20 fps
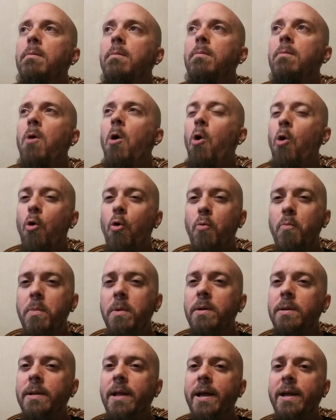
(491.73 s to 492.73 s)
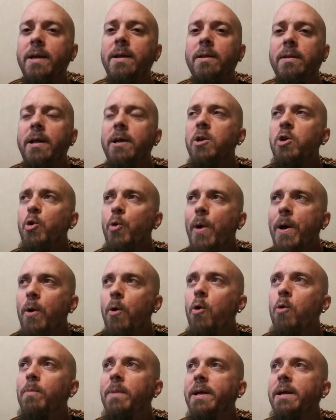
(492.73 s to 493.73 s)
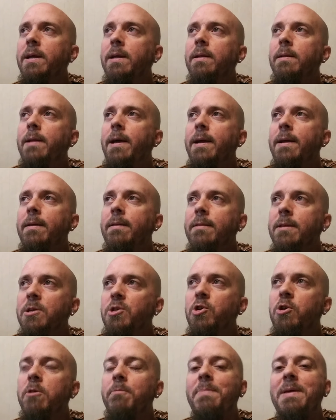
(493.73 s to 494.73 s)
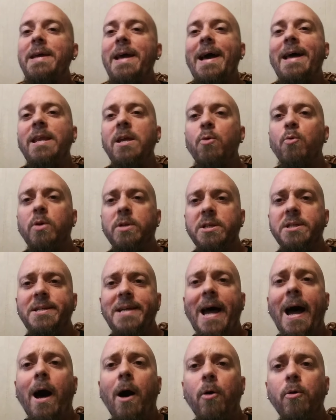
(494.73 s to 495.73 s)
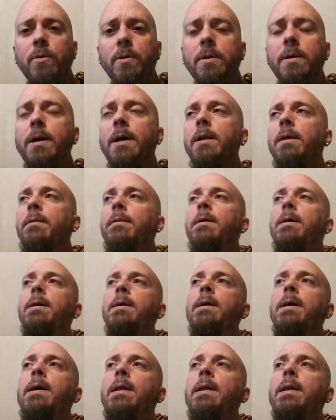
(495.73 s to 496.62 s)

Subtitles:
home, like you're at home, like this could be anyone's town kind of thing.